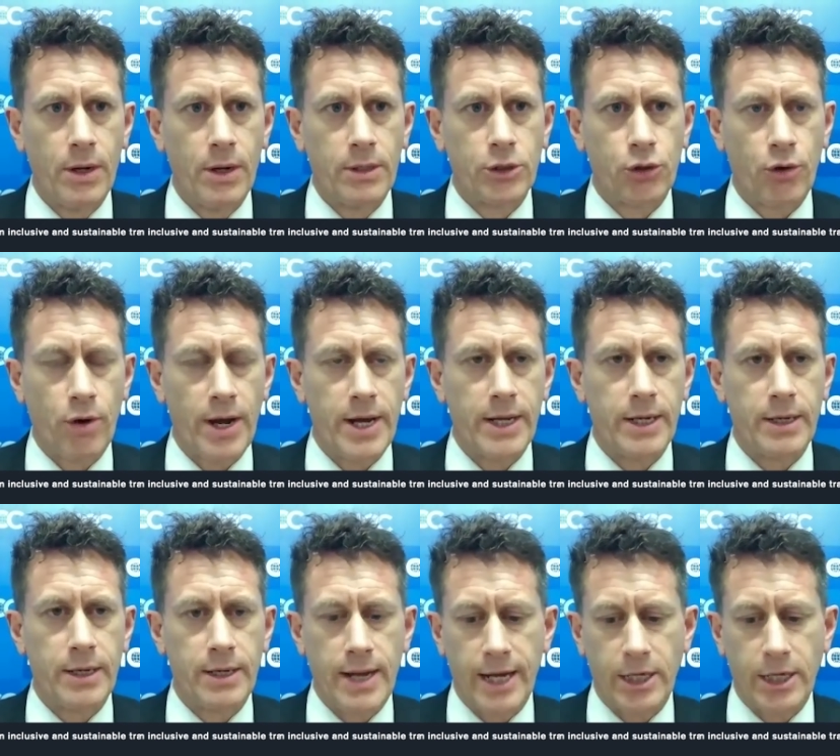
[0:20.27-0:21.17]
Trade
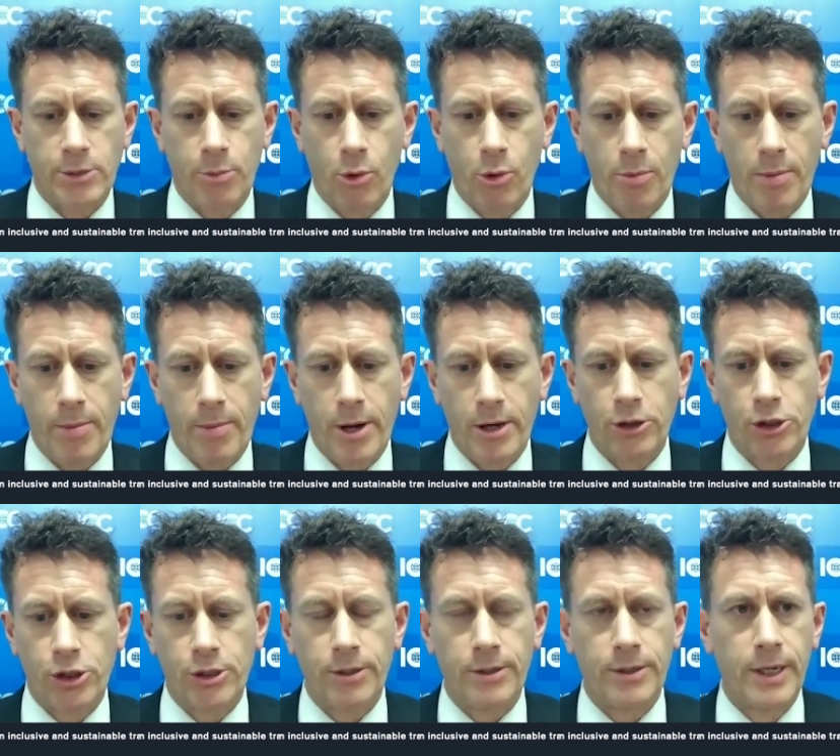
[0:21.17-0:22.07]
and Export
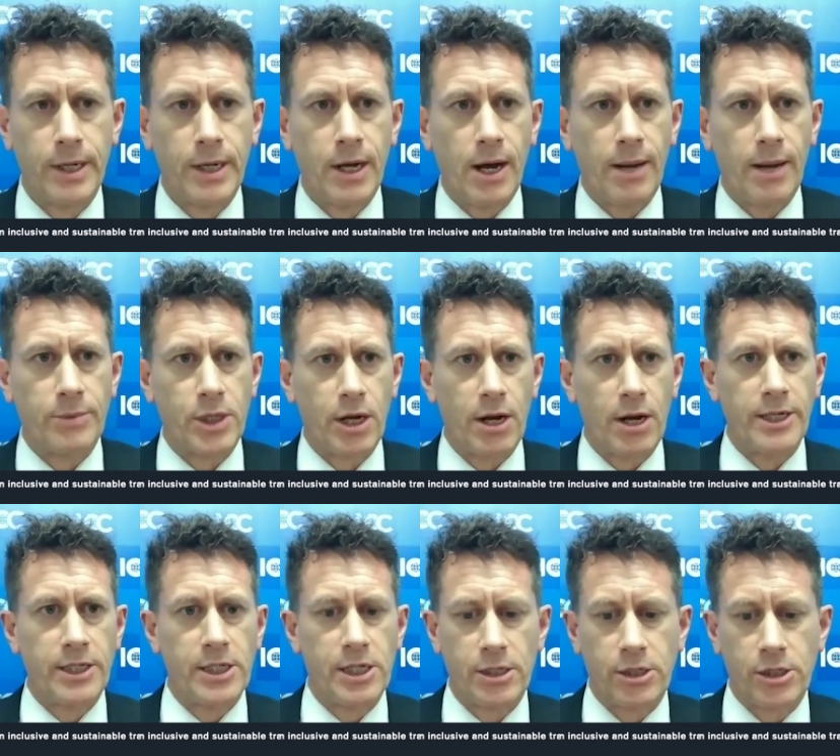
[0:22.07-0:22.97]
Promotion. I'm
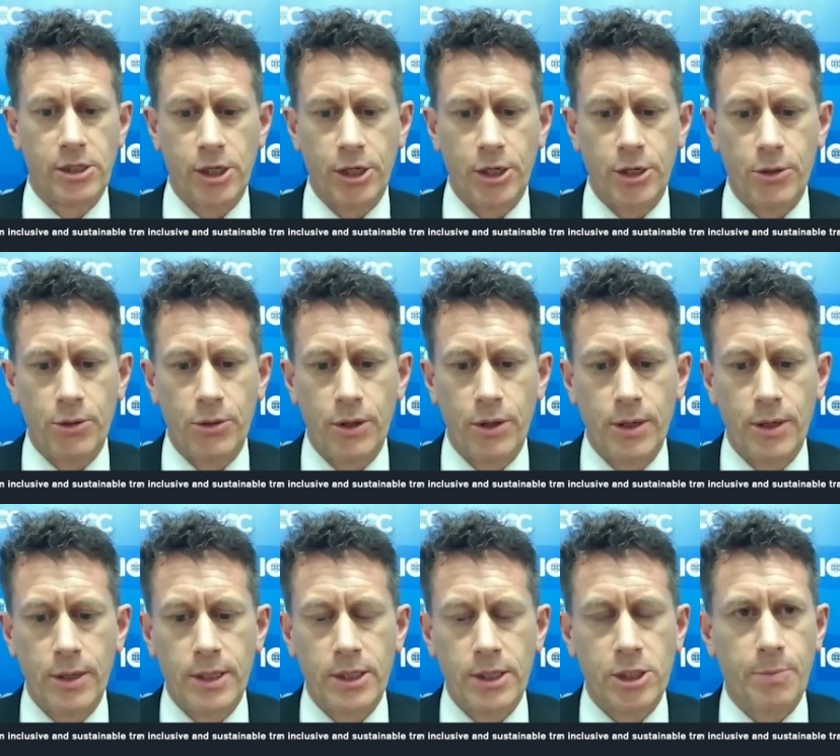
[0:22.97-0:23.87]
delighted to
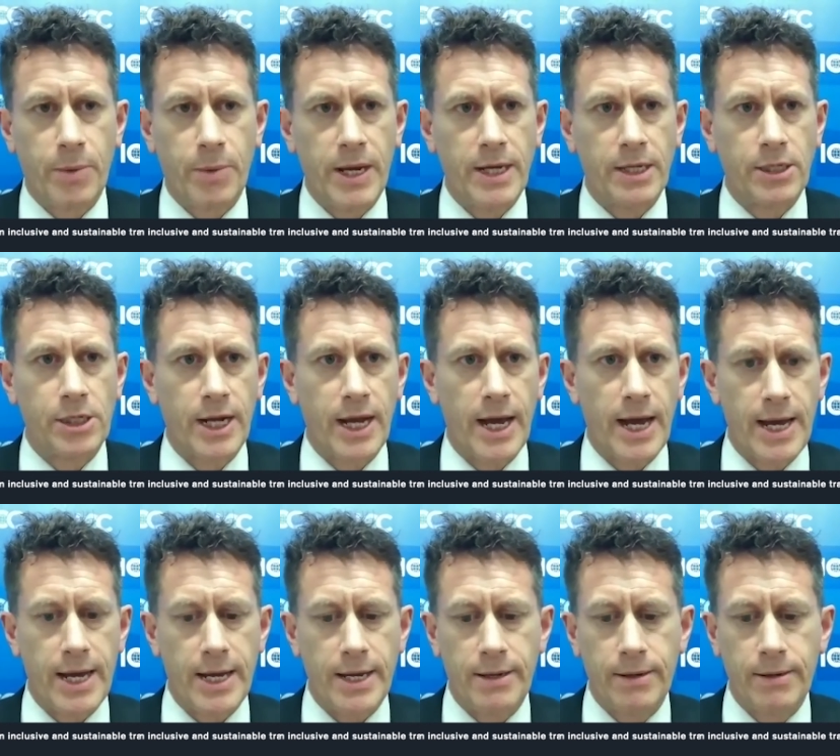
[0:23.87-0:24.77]
speak
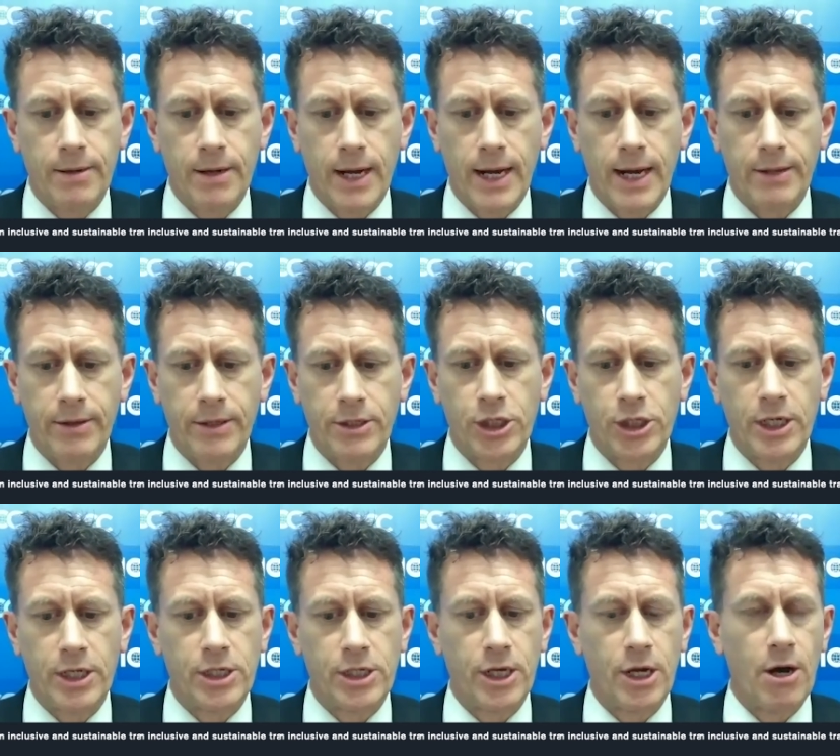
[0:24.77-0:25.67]
today at the
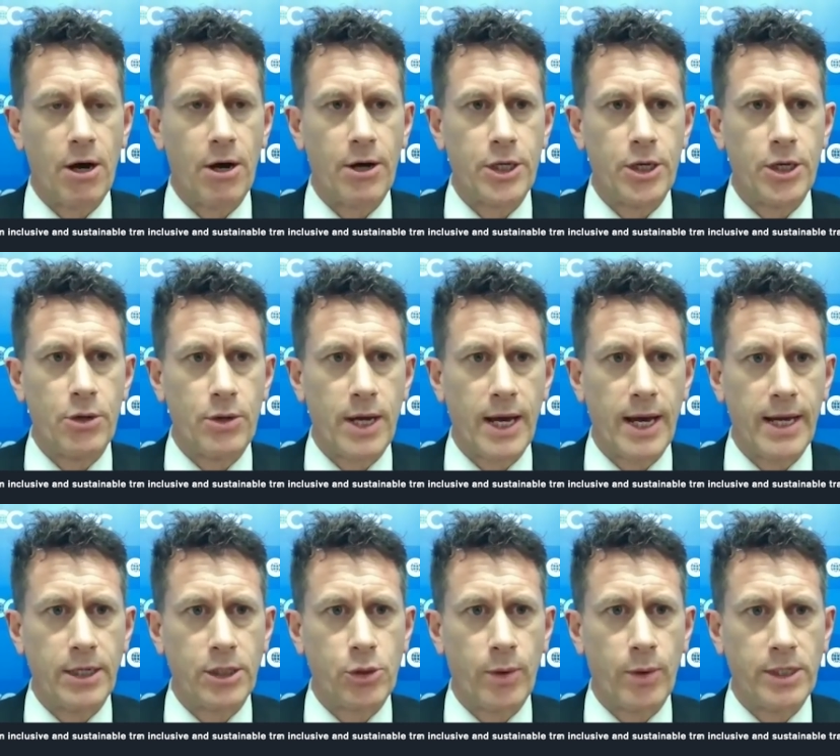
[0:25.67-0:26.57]
GTR
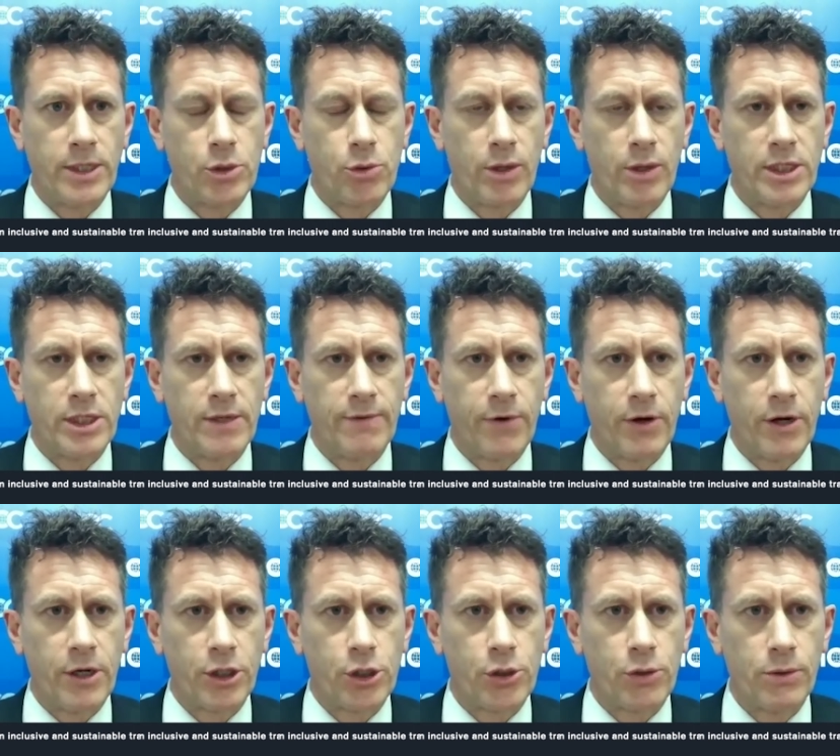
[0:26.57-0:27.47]
UK 2020
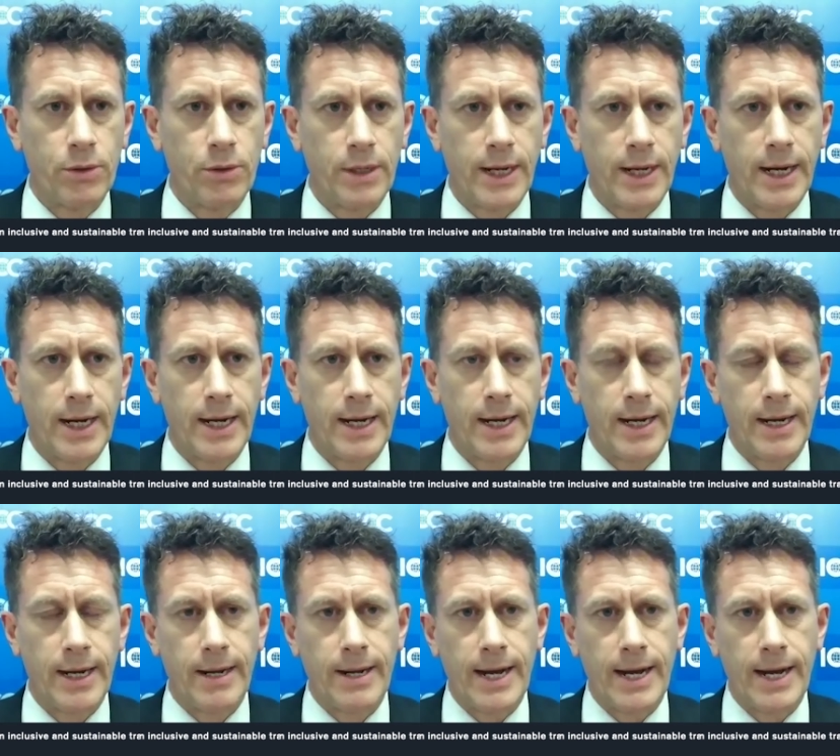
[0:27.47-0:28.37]
virtual
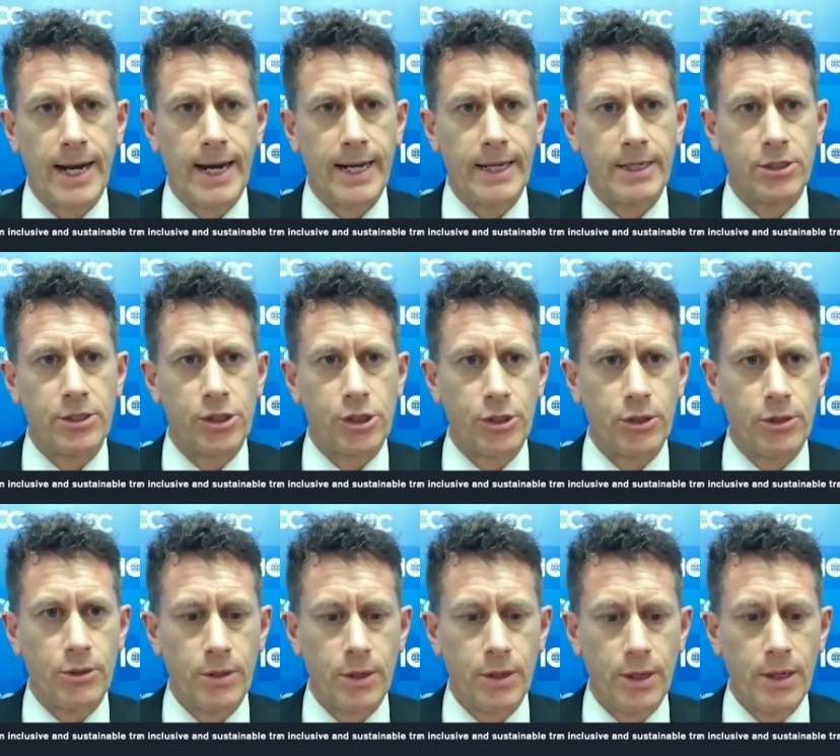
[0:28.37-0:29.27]
and
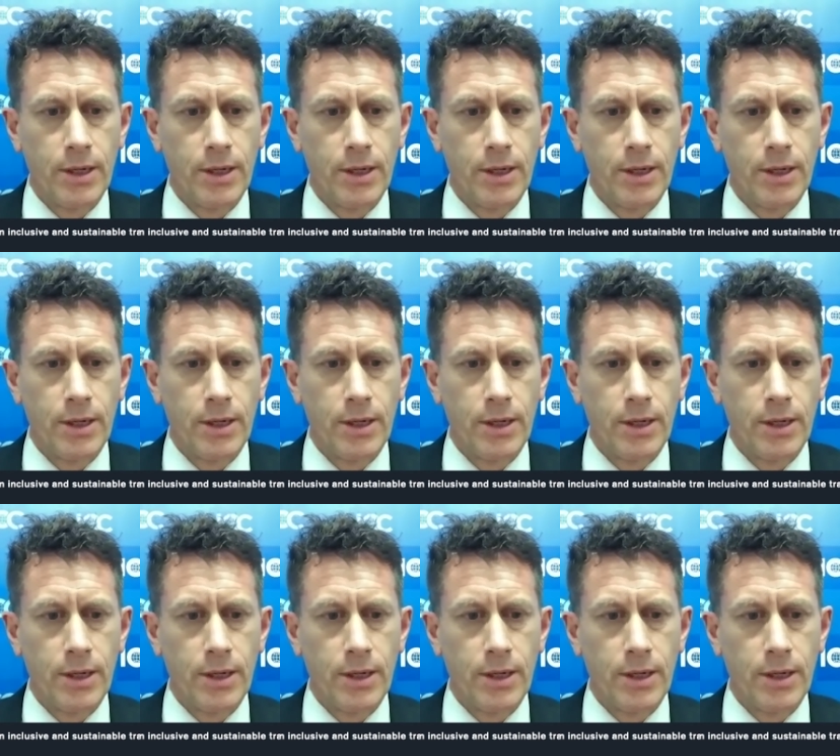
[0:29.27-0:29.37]
to